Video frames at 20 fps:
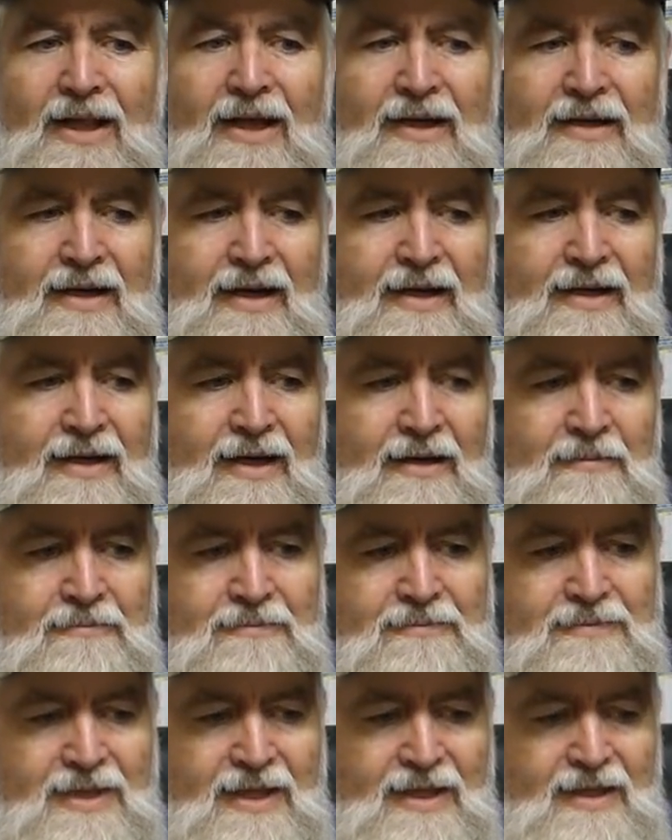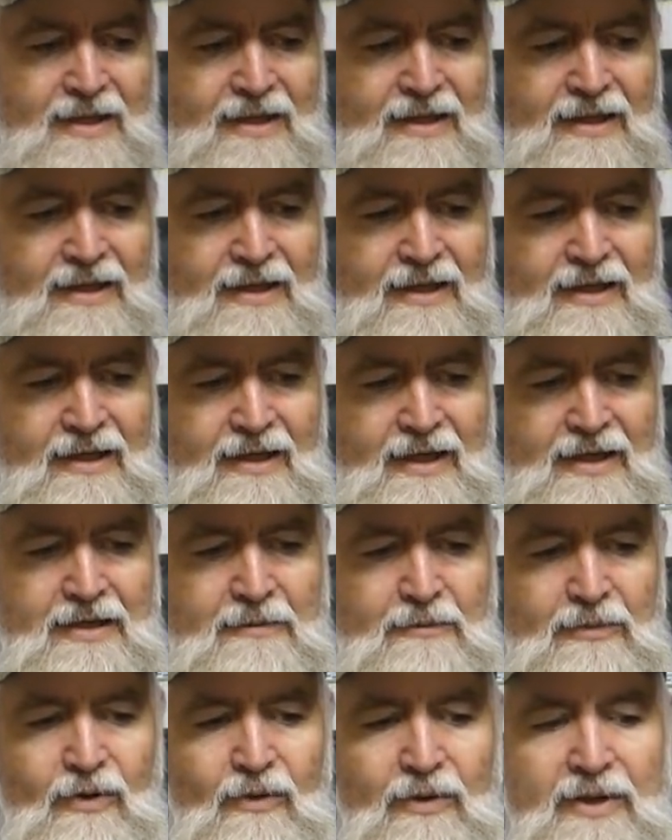and then in
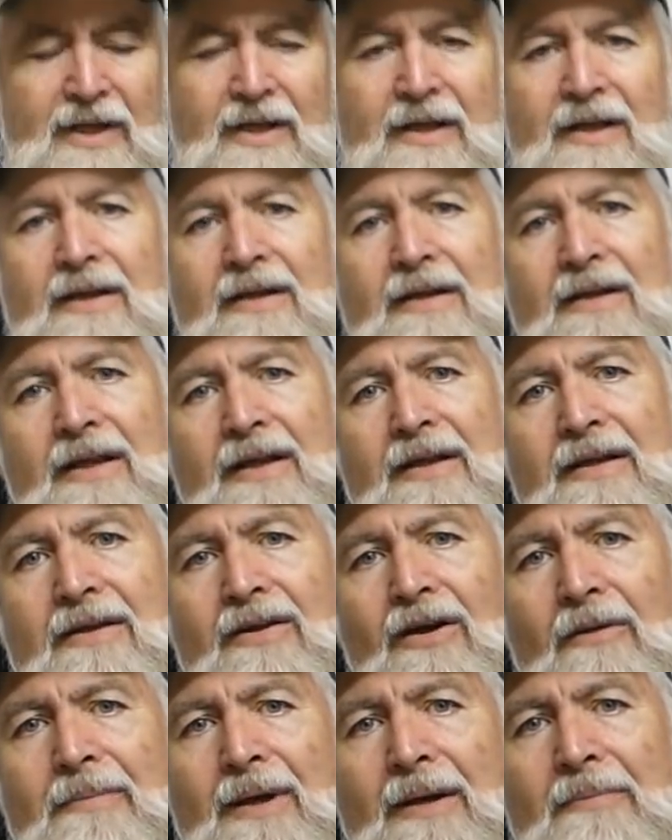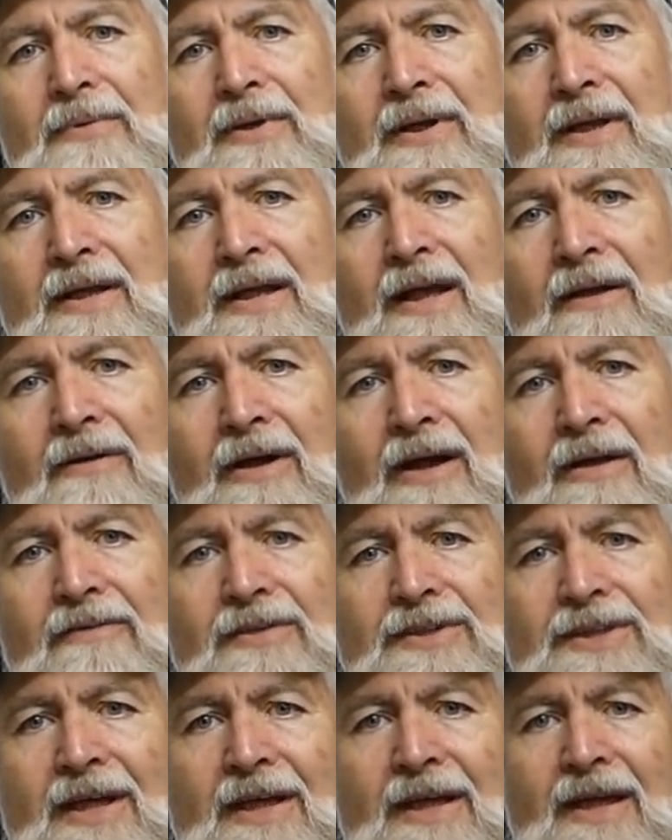the morning you'd hop up and you'd go
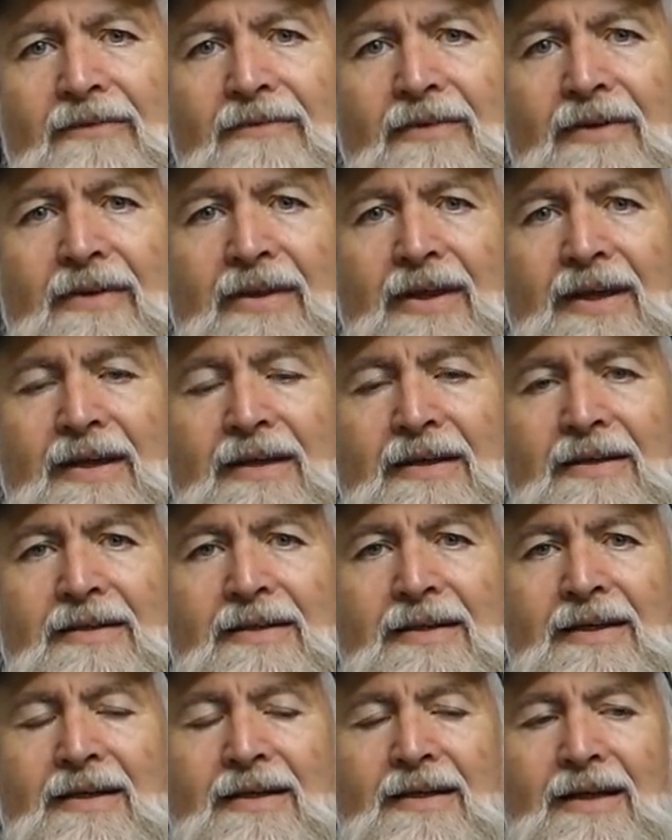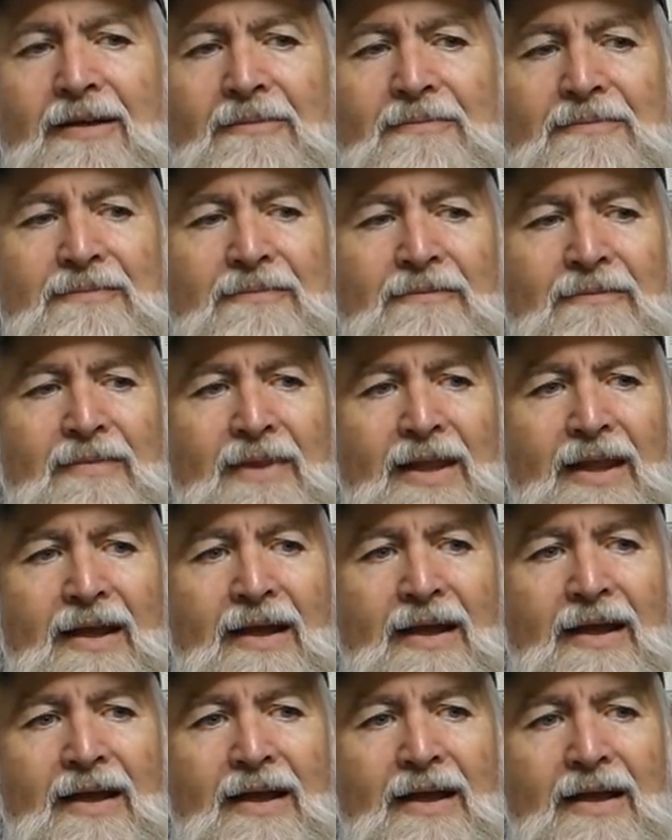over, check everything, and
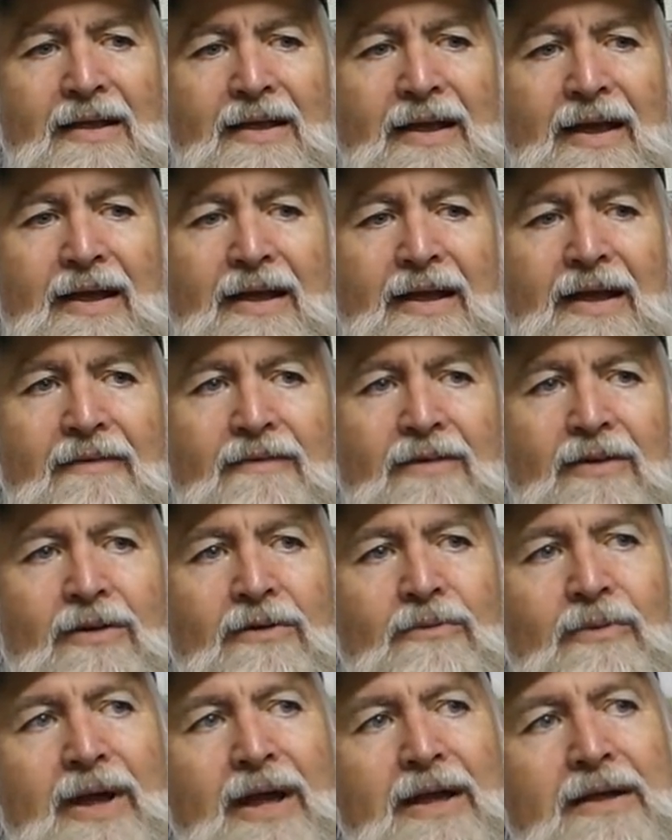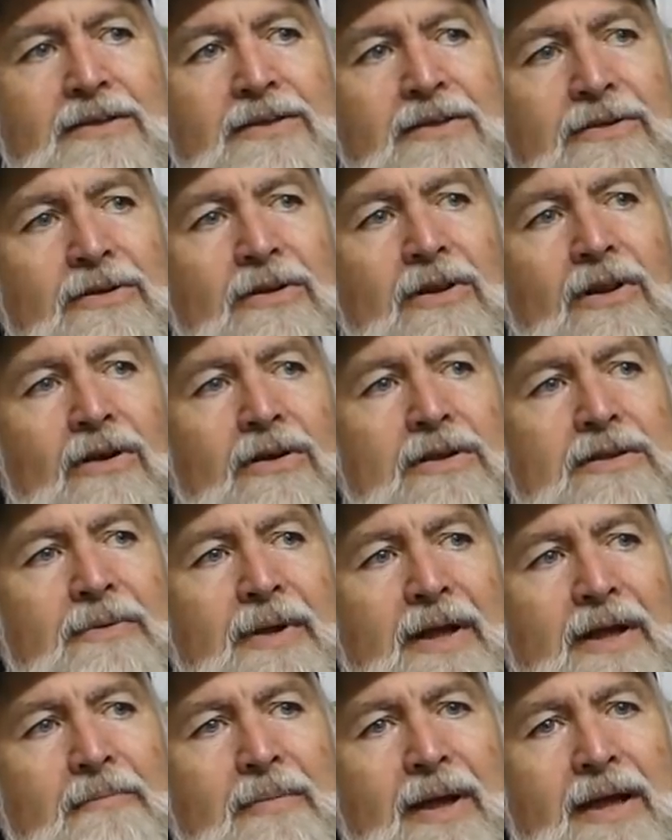you'd have a look. We had 2 clocks.
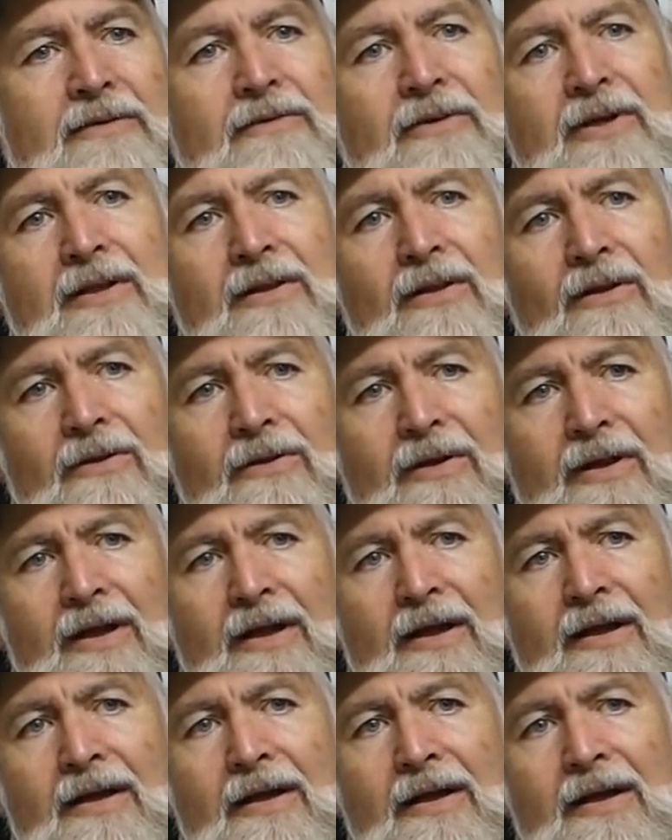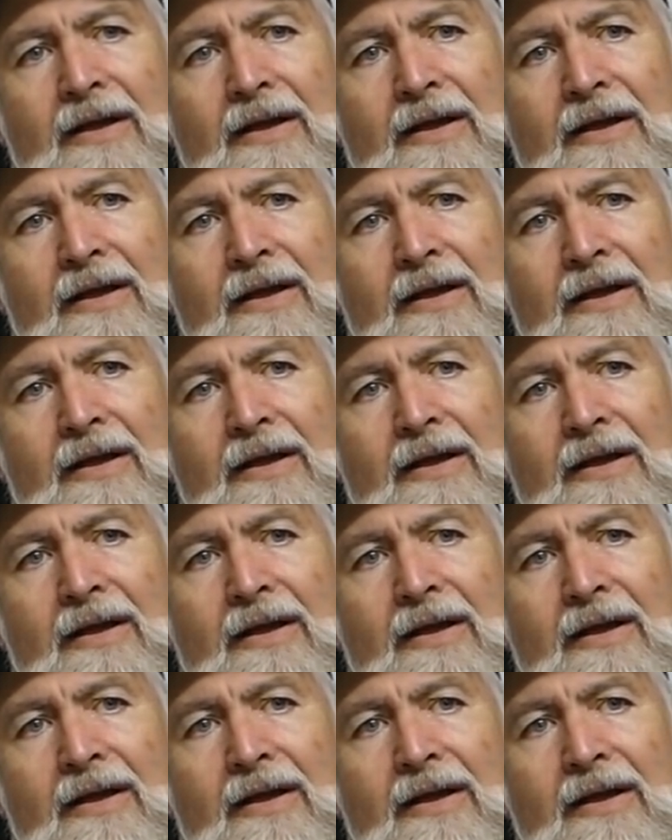We had a battery clock and a